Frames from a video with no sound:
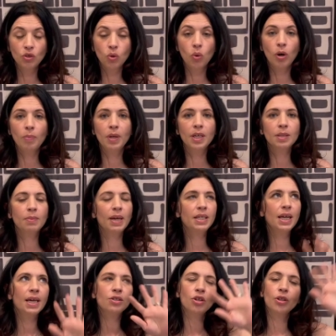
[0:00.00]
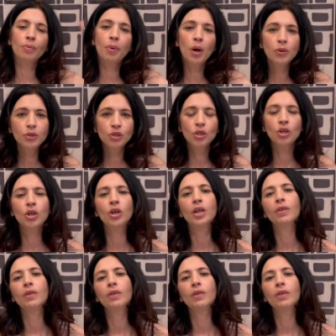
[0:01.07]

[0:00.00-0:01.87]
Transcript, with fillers: tour, because my dad's on the poster.